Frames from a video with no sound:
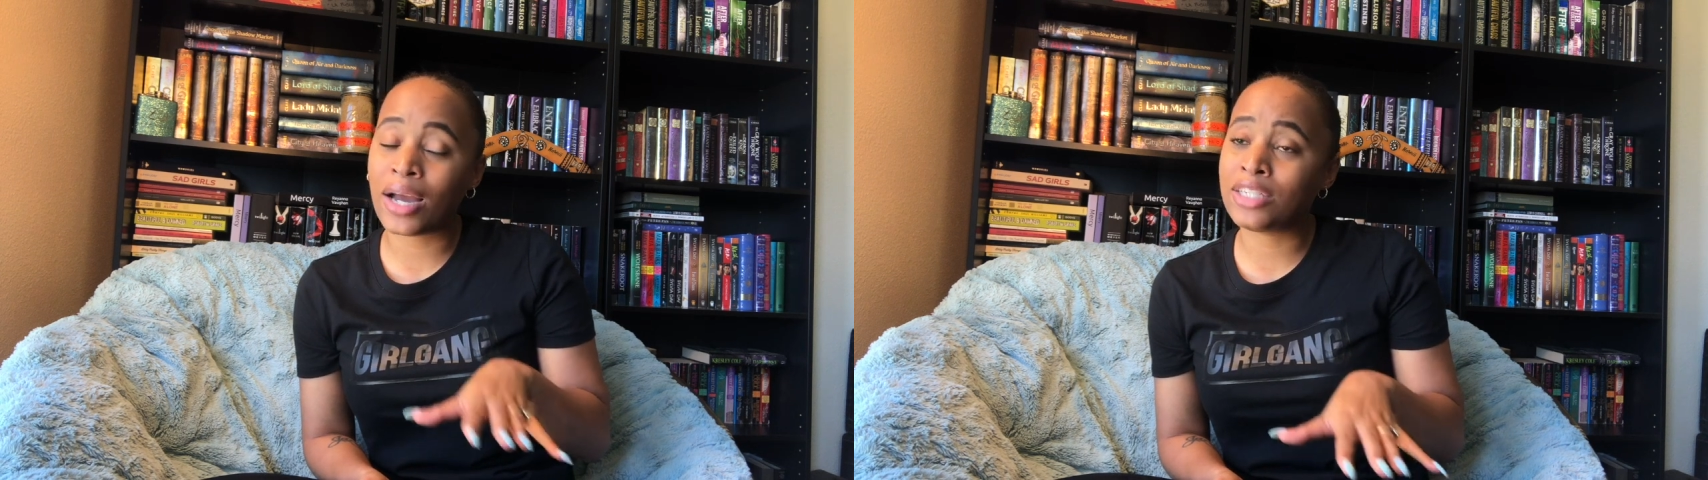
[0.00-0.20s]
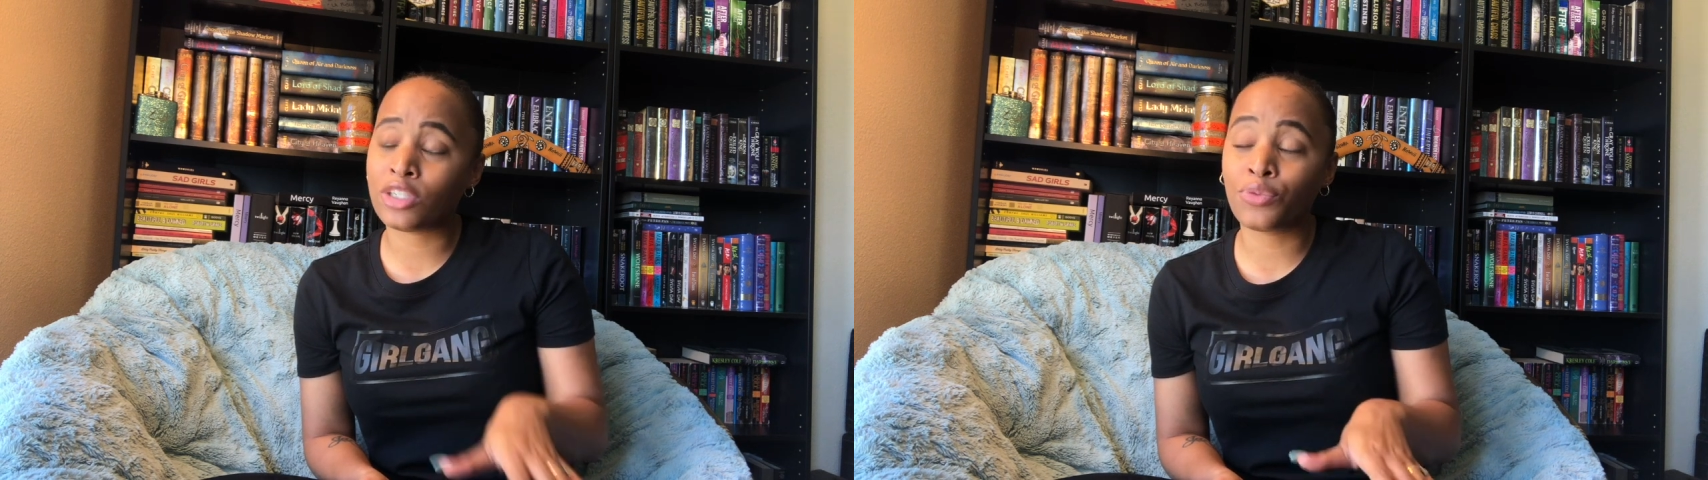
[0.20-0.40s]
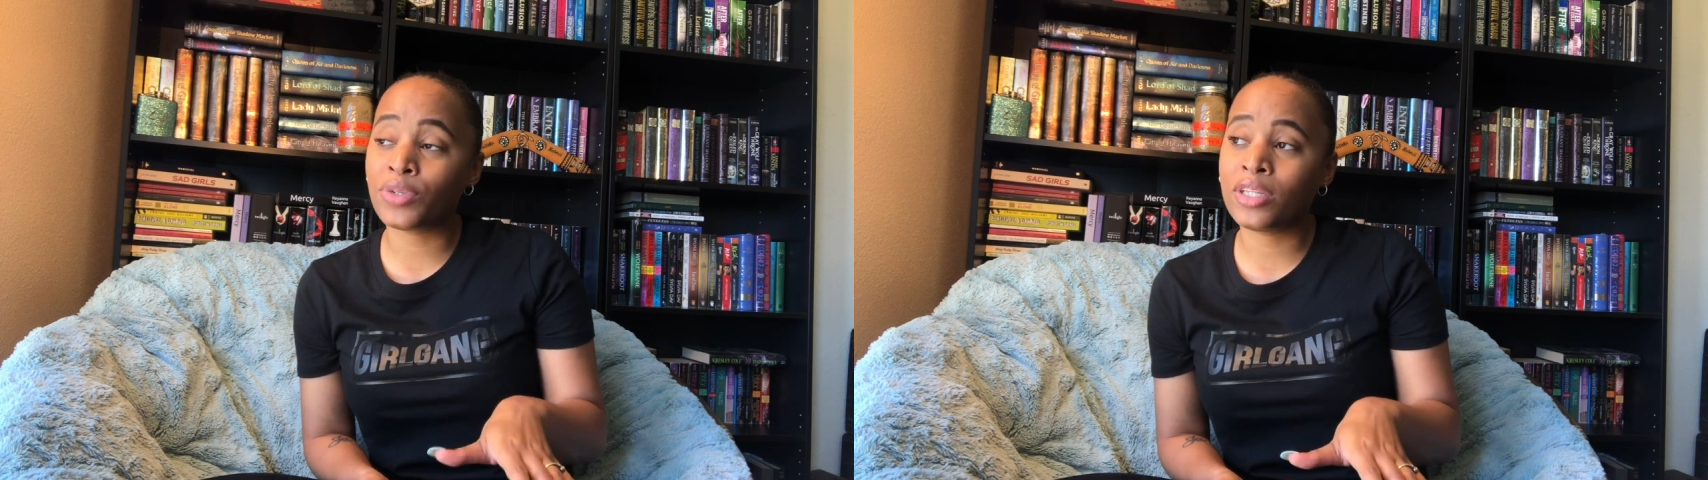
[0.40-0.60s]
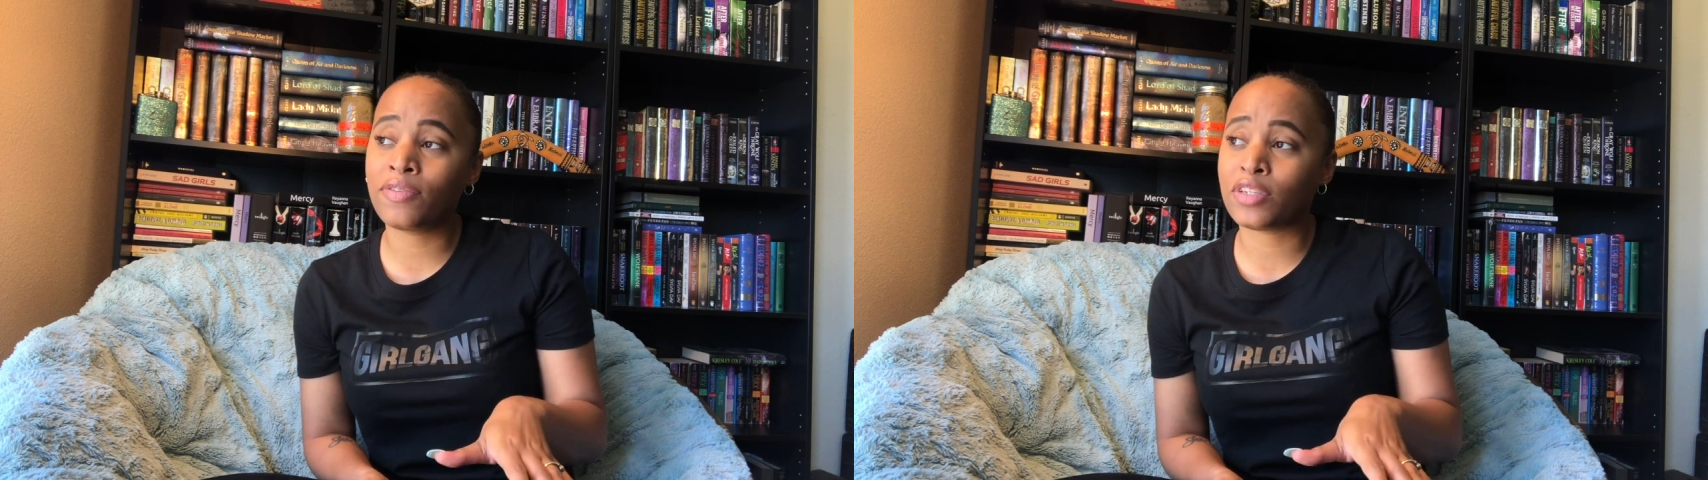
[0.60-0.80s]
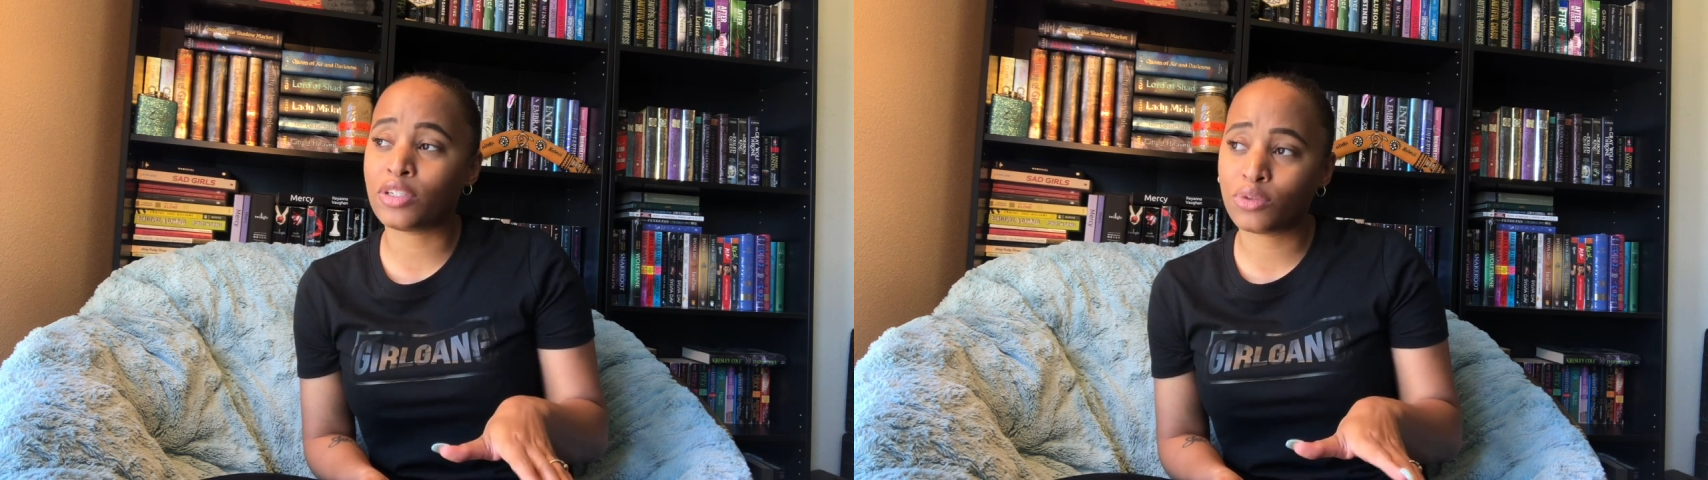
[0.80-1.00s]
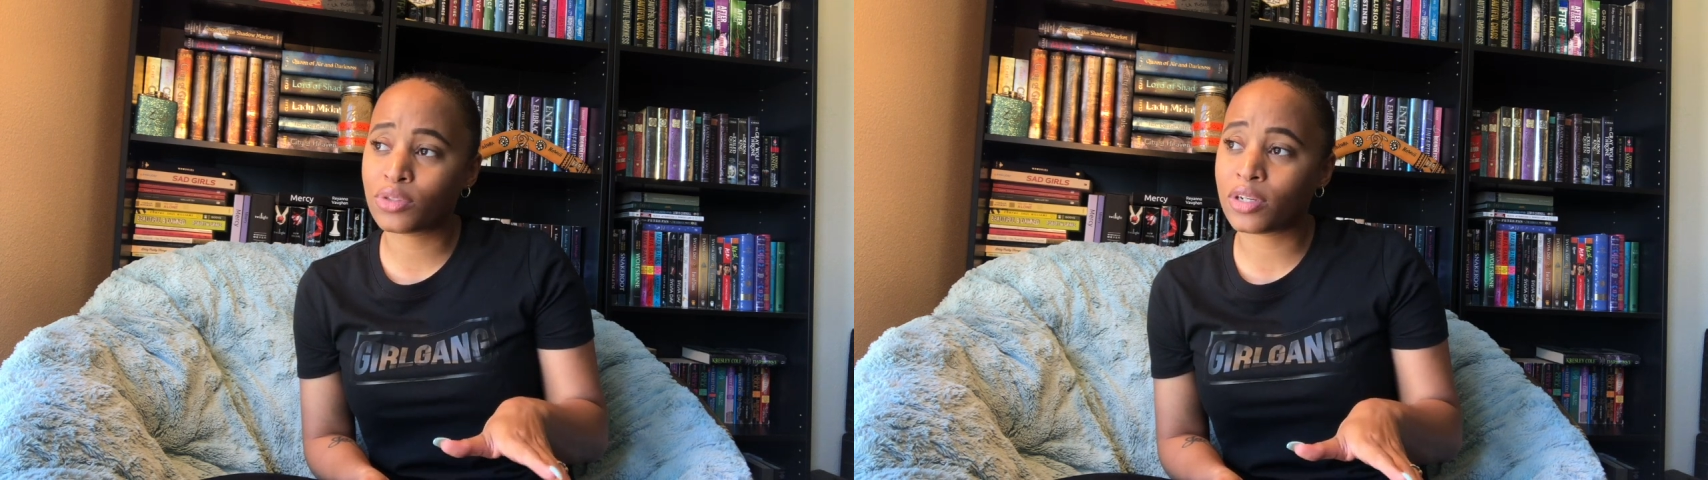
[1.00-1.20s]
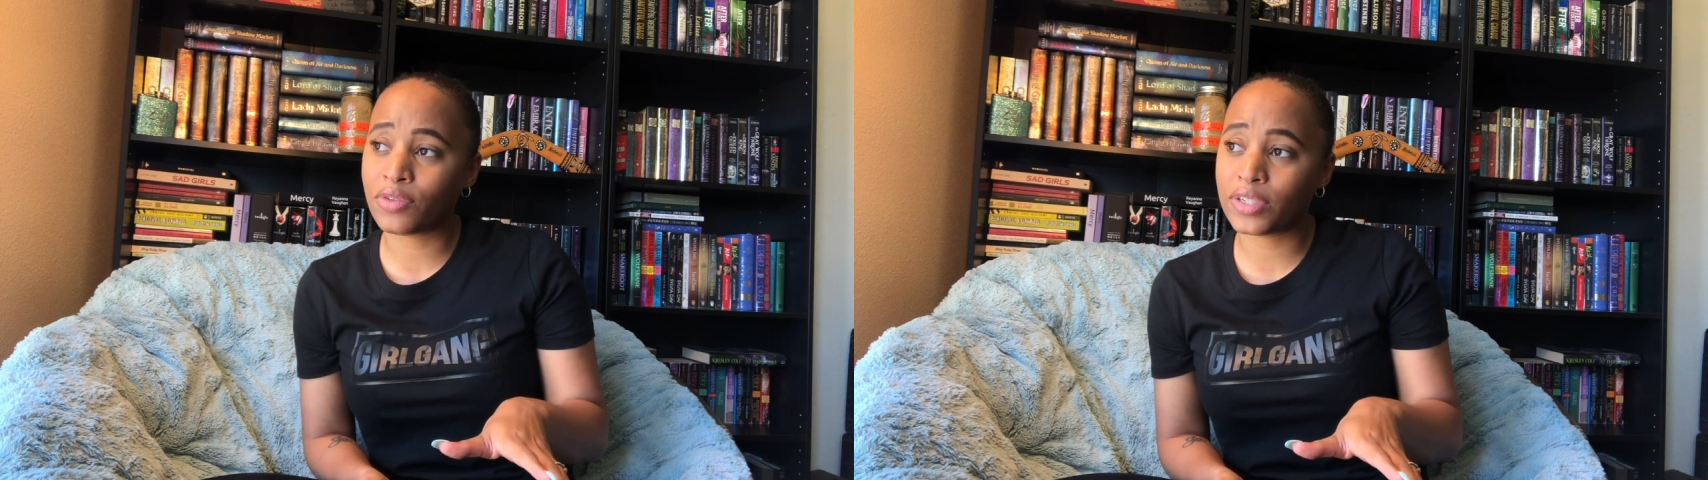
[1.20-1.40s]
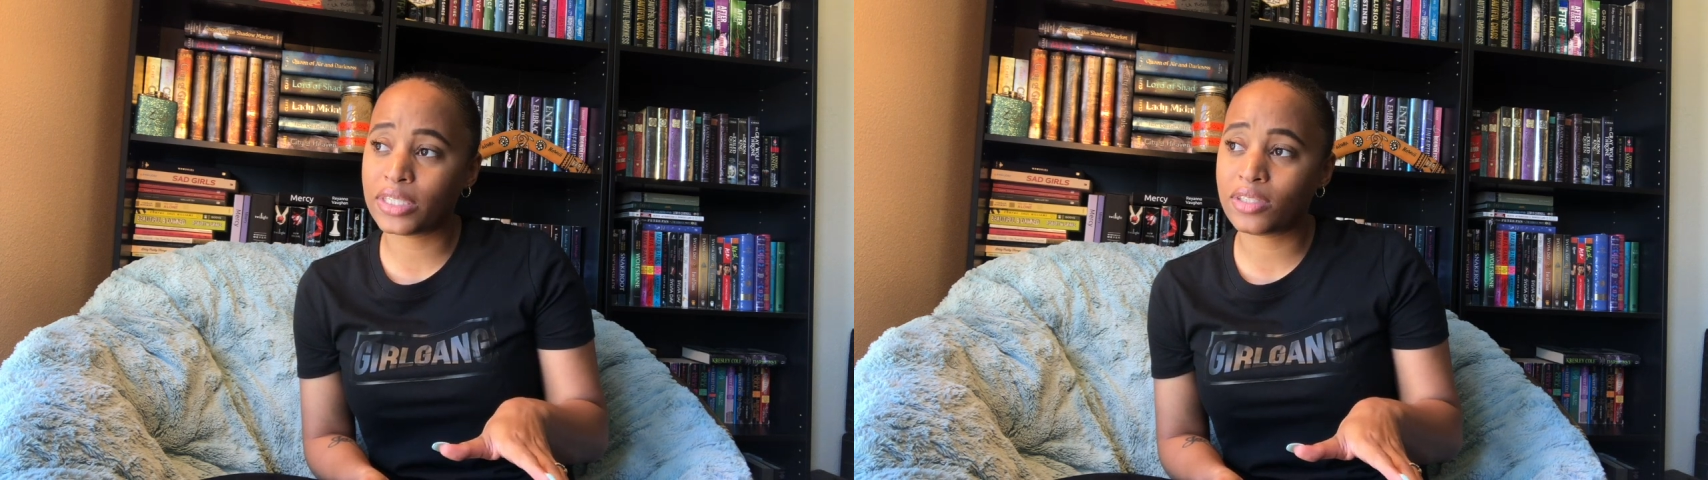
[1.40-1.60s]
I don't really even use
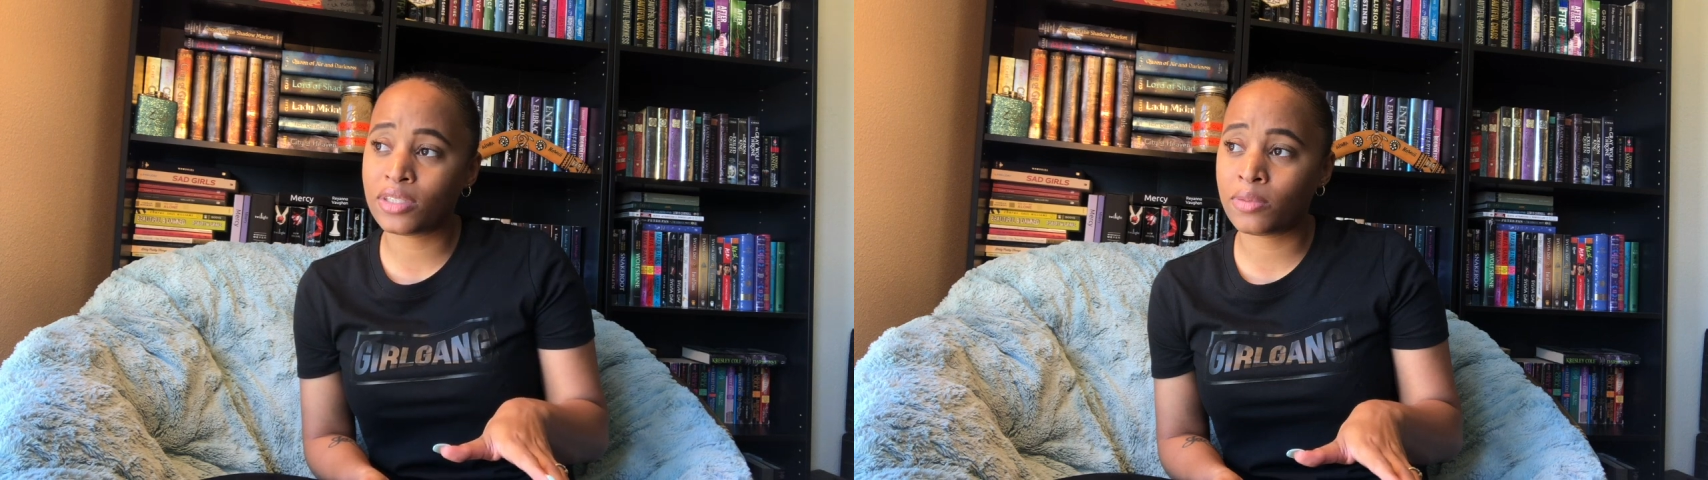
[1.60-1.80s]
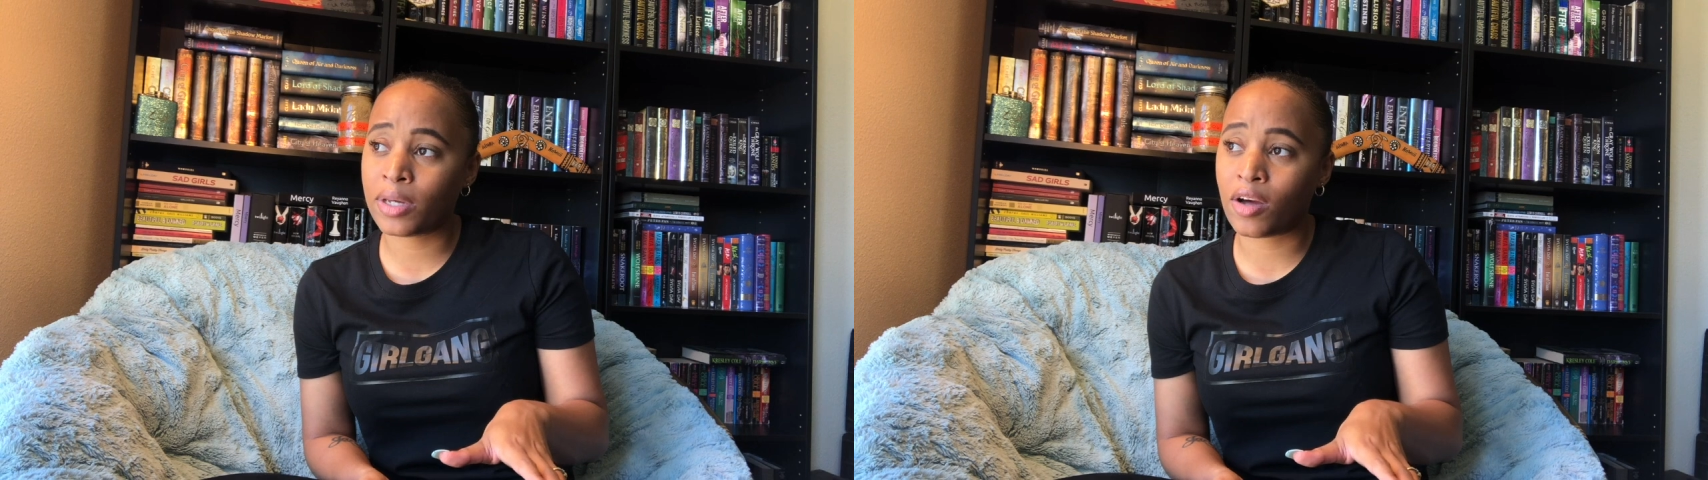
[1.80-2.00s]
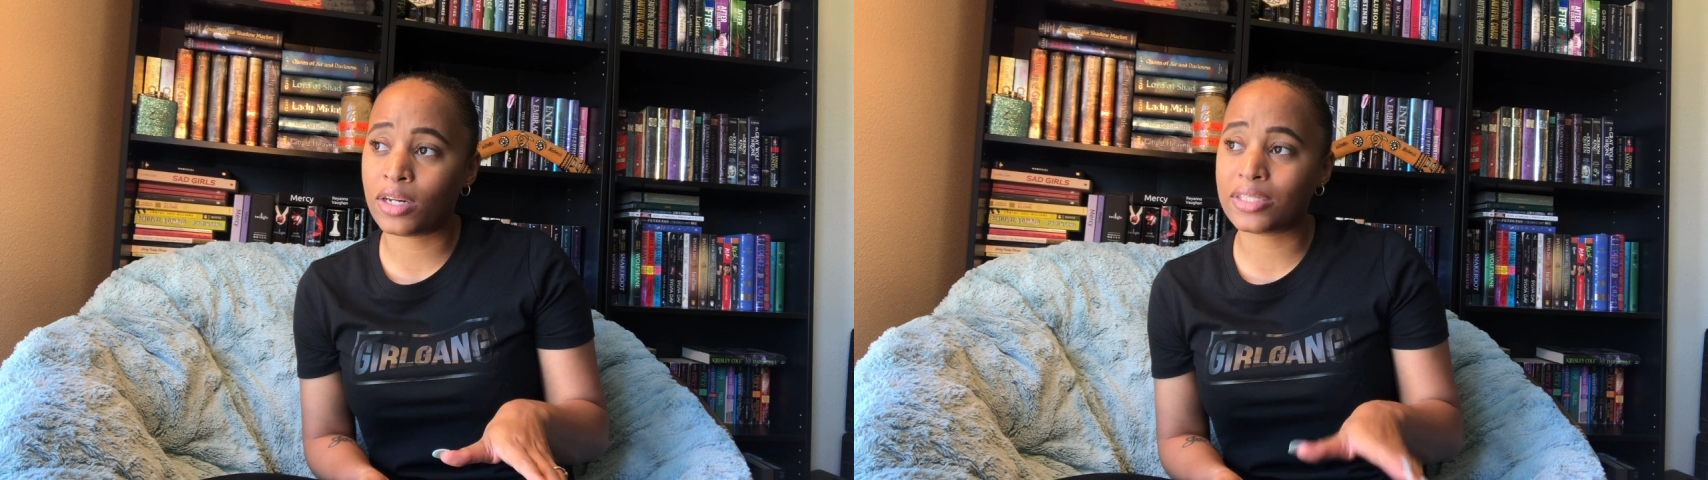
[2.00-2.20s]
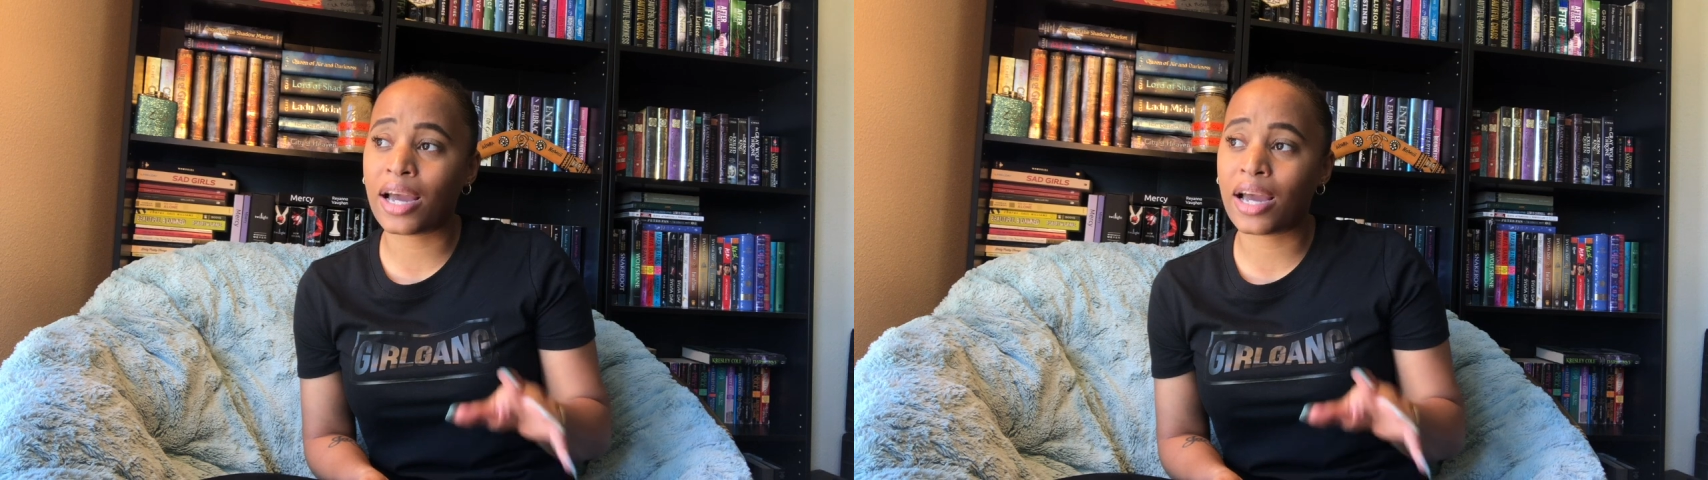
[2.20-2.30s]
Goodreads, to be honest.